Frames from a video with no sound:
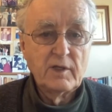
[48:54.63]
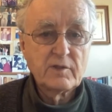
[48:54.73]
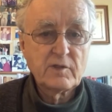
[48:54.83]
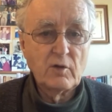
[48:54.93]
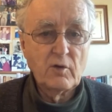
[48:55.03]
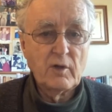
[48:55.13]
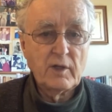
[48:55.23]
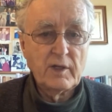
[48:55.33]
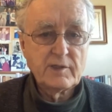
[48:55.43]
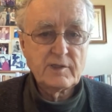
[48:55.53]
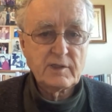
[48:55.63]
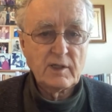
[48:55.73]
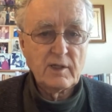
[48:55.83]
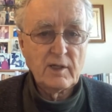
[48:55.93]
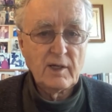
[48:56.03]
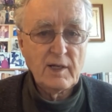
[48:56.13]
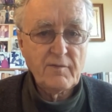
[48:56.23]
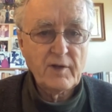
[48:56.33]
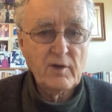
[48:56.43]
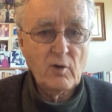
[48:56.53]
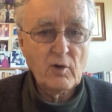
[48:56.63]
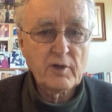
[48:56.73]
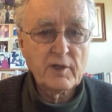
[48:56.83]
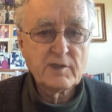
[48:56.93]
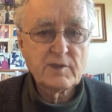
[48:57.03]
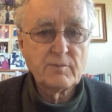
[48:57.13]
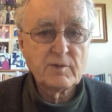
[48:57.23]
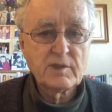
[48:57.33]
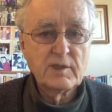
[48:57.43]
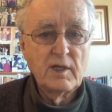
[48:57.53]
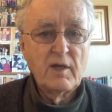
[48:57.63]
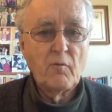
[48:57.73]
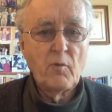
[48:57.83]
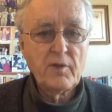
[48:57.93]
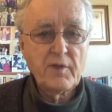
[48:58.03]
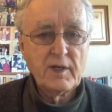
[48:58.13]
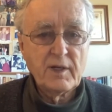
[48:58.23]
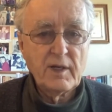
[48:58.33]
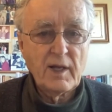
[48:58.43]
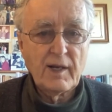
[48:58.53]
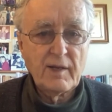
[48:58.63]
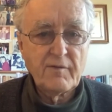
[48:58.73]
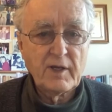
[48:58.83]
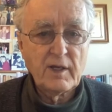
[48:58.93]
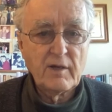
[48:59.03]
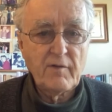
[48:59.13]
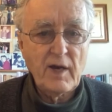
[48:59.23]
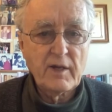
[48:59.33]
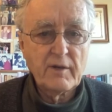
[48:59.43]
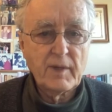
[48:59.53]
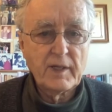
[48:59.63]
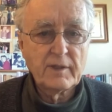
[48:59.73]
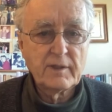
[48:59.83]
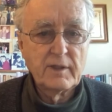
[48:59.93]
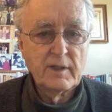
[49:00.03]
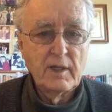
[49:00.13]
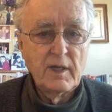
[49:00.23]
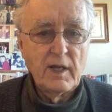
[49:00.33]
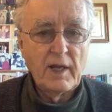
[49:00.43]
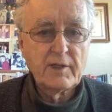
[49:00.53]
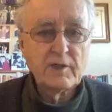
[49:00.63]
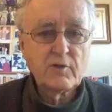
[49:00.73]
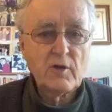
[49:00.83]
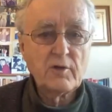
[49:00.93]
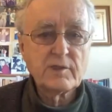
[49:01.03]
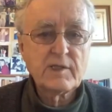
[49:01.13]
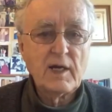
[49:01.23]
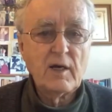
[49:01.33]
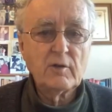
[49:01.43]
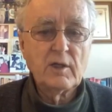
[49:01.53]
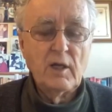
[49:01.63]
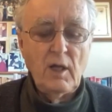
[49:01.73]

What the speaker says: So it's living organisms within a living environment. And it turns out